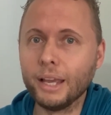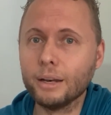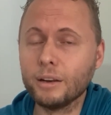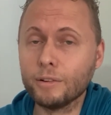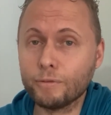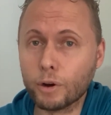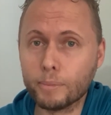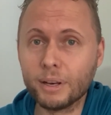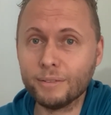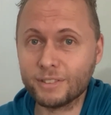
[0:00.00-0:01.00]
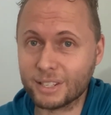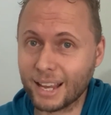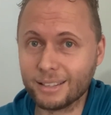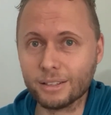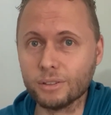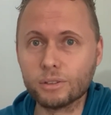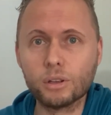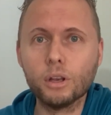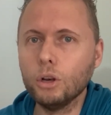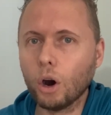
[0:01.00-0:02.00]
in an affirmative
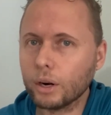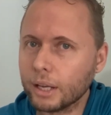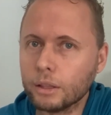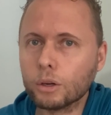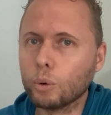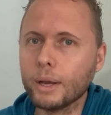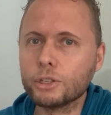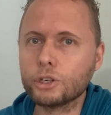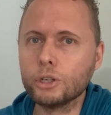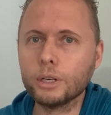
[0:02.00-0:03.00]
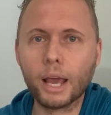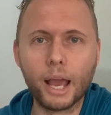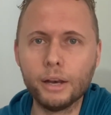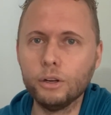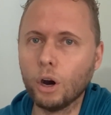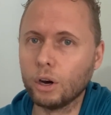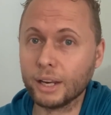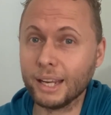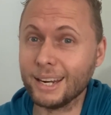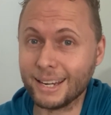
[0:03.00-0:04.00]
sentence, not in the question and not
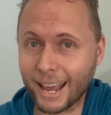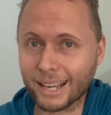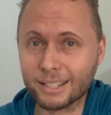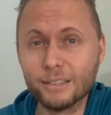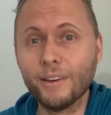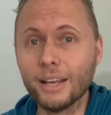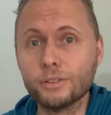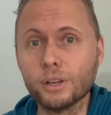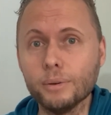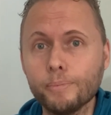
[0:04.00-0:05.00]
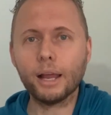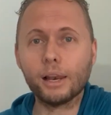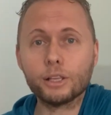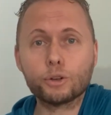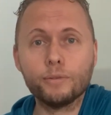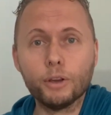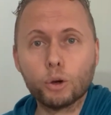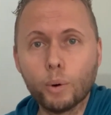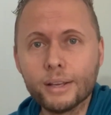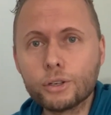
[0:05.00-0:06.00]
in a negative answer. Now let's review
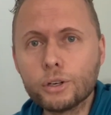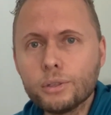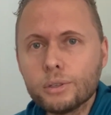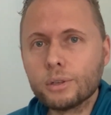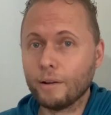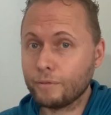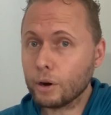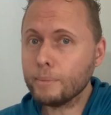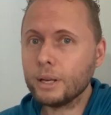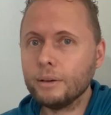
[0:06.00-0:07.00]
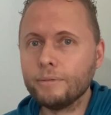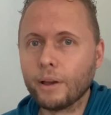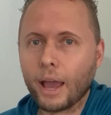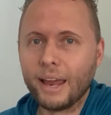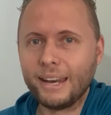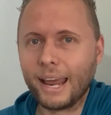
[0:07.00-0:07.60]
questions, affirmative and